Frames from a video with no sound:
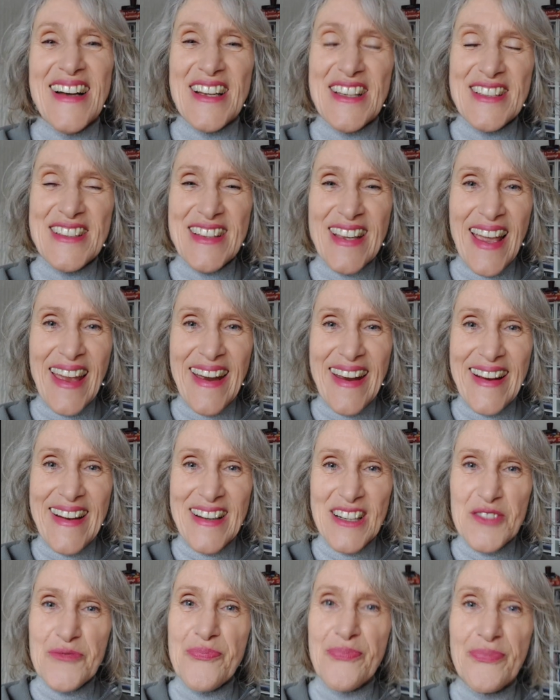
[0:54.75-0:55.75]

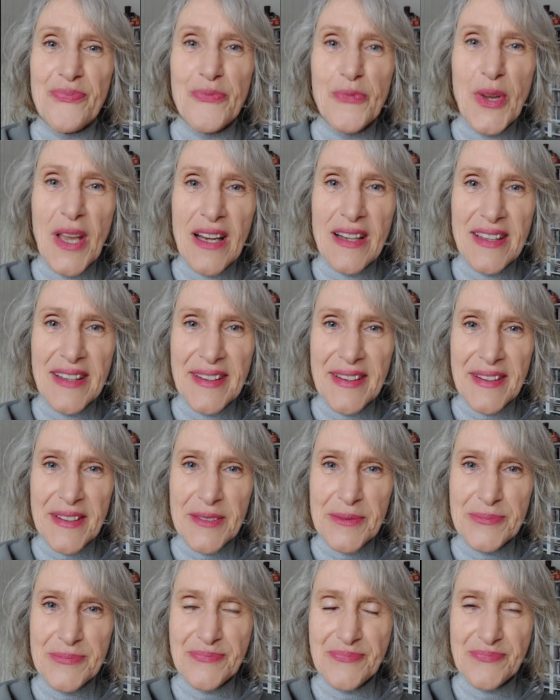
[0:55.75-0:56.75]
Yeah, we are
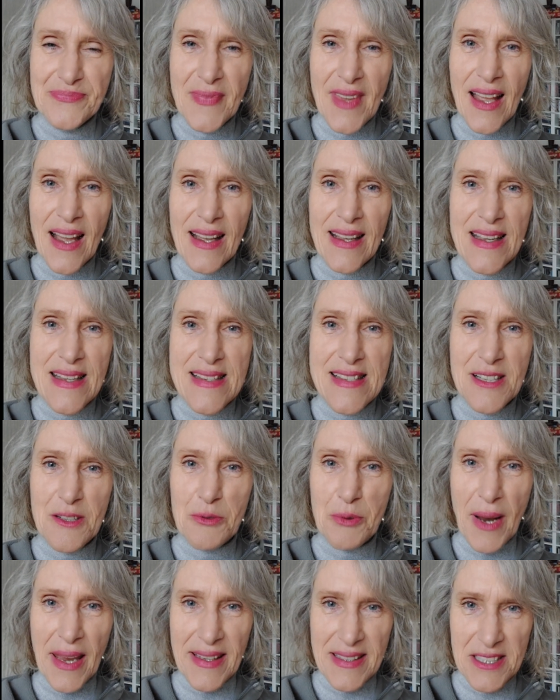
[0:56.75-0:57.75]
here. It's
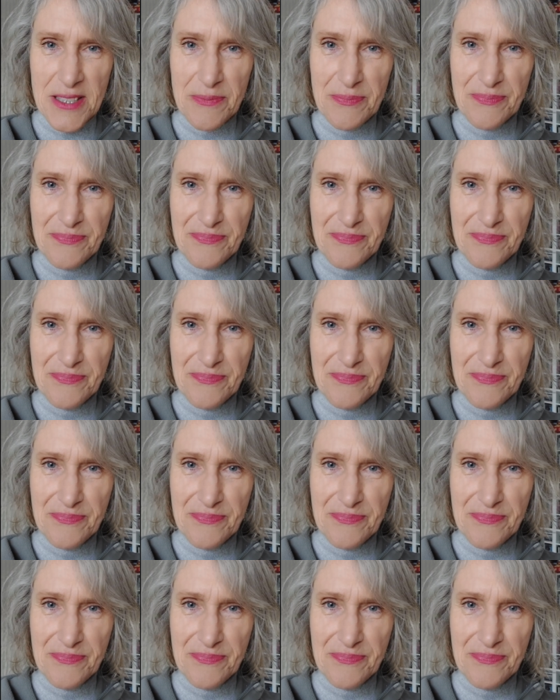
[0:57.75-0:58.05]
great.